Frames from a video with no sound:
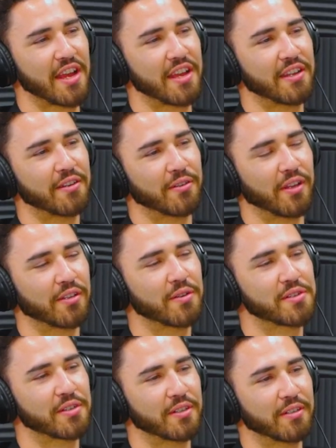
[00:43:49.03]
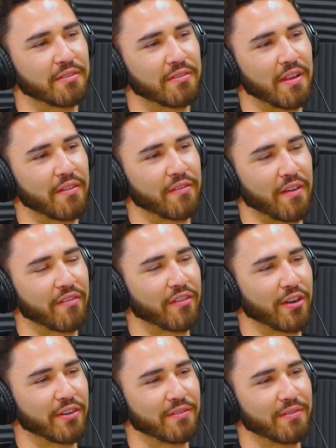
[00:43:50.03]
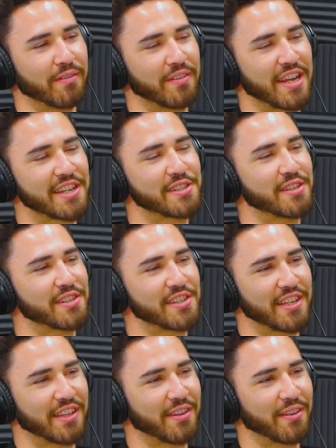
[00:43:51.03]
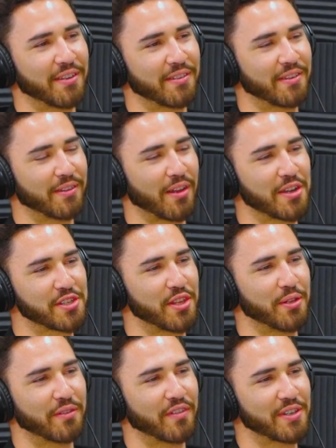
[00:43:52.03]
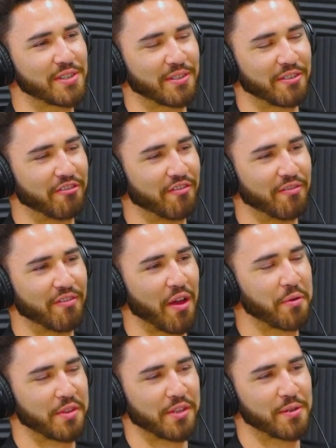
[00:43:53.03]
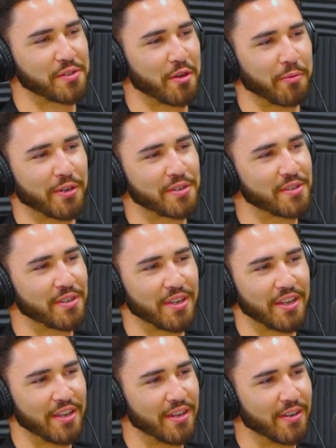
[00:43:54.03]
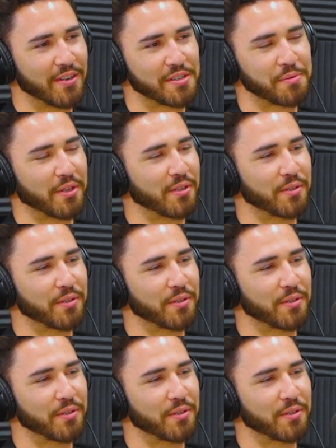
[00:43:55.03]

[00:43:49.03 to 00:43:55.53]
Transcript: nine or like those are I've, I've heard Tesla say that the the laws of the universe are found within those numbers or something